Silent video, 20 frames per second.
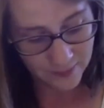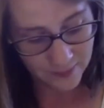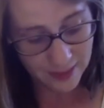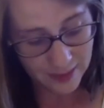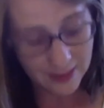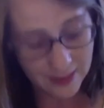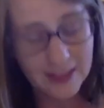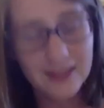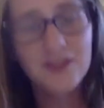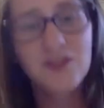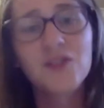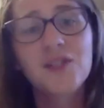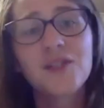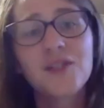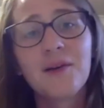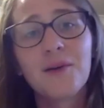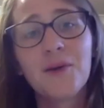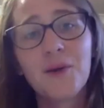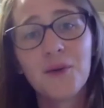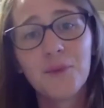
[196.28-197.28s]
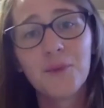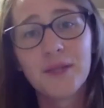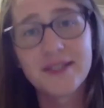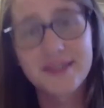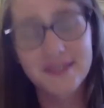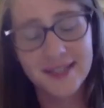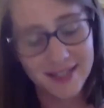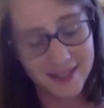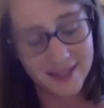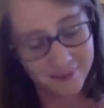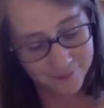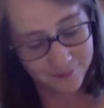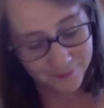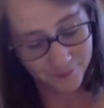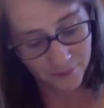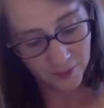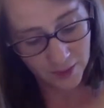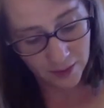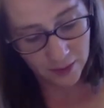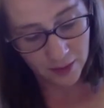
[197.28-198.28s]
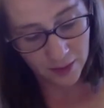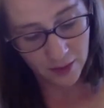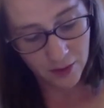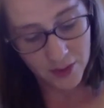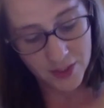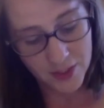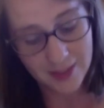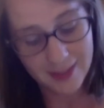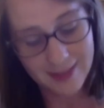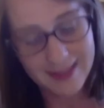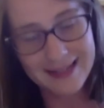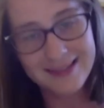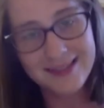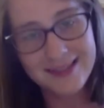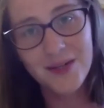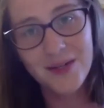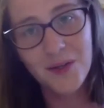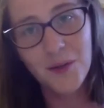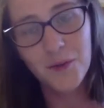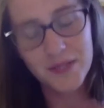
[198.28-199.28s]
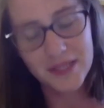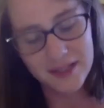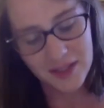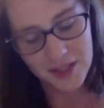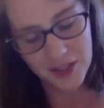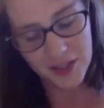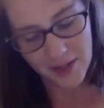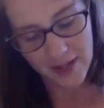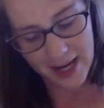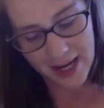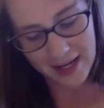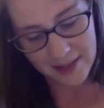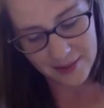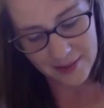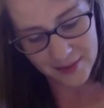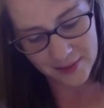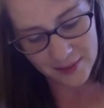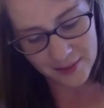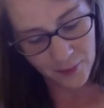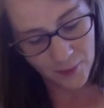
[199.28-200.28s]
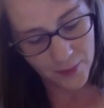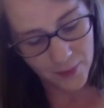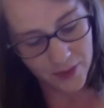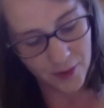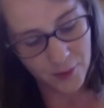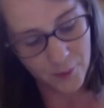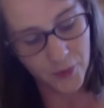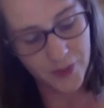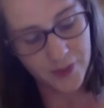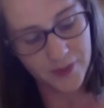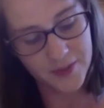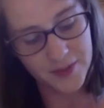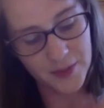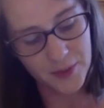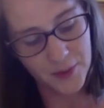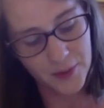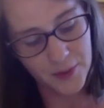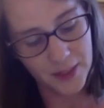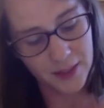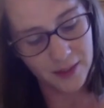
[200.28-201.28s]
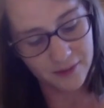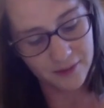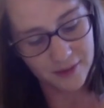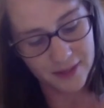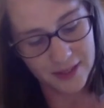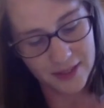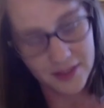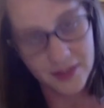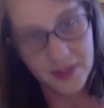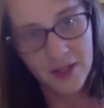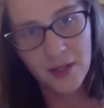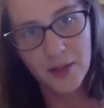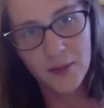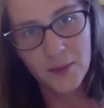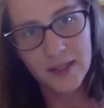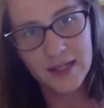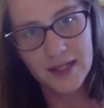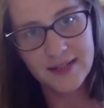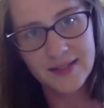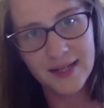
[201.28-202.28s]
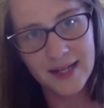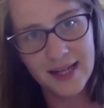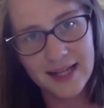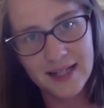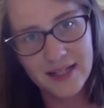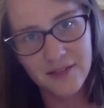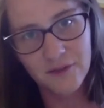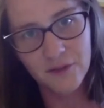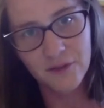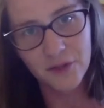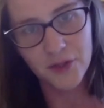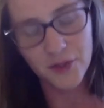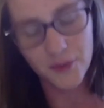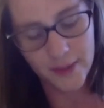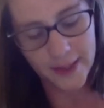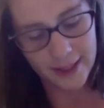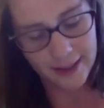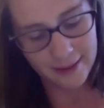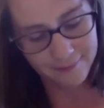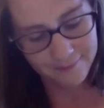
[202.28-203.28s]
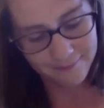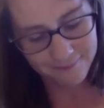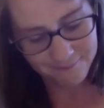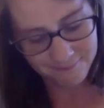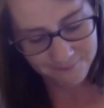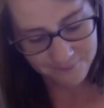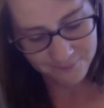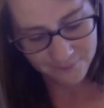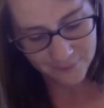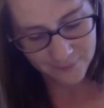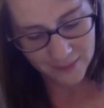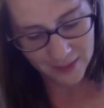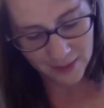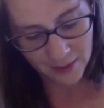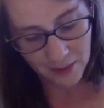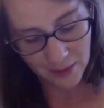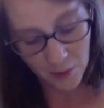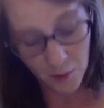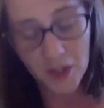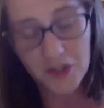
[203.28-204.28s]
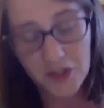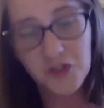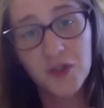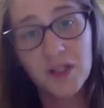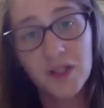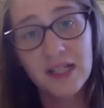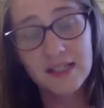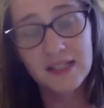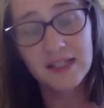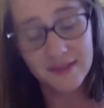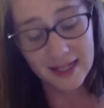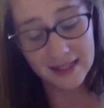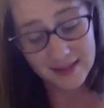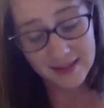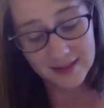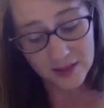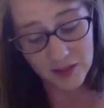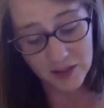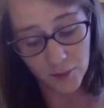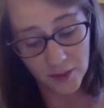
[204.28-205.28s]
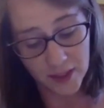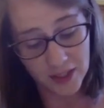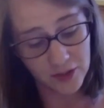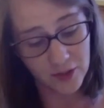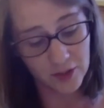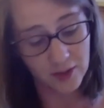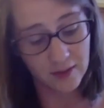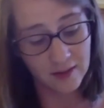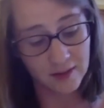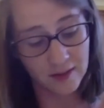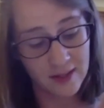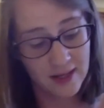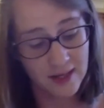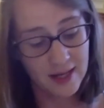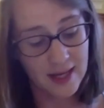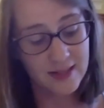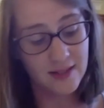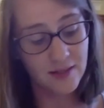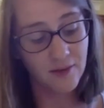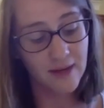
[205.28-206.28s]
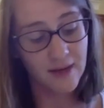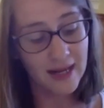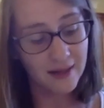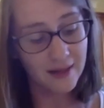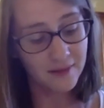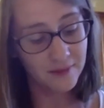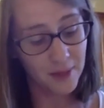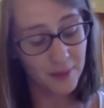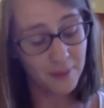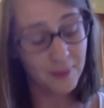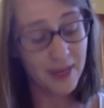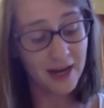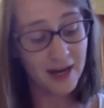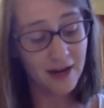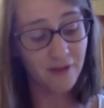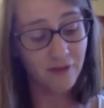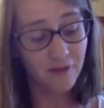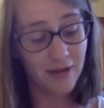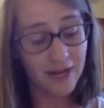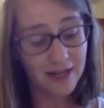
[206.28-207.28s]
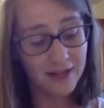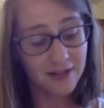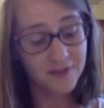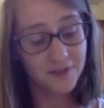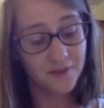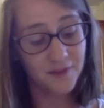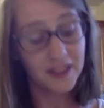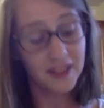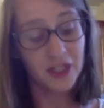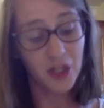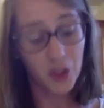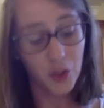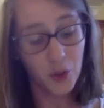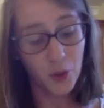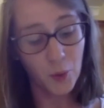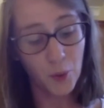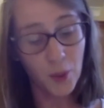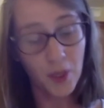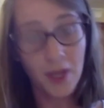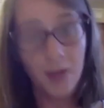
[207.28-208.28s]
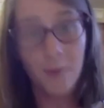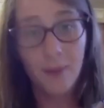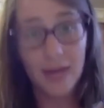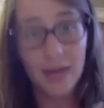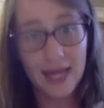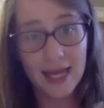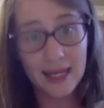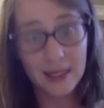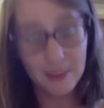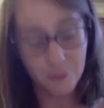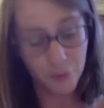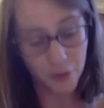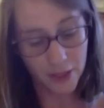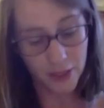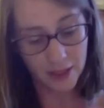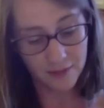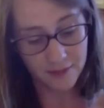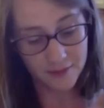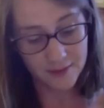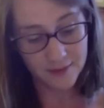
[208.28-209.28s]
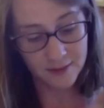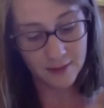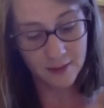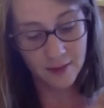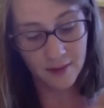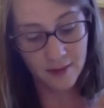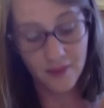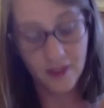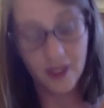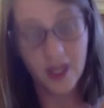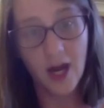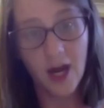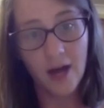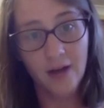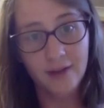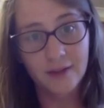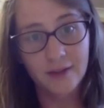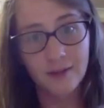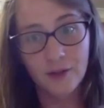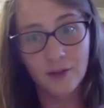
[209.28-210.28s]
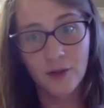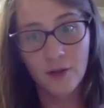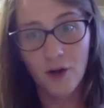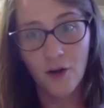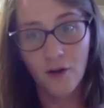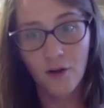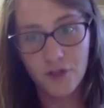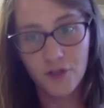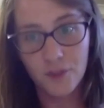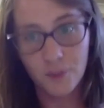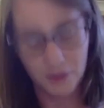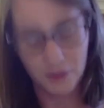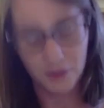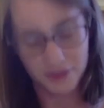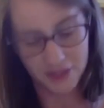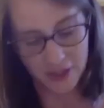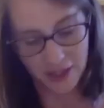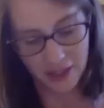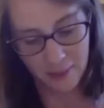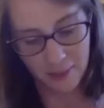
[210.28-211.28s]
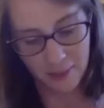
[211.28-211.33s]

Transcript: Each to their own, we say, until you get snowed into your house with your brother's new girlfriend who needs a lend of underwear. What you need in that situation is a pair of relatively new, plain briefs, the cotton, comfortable type,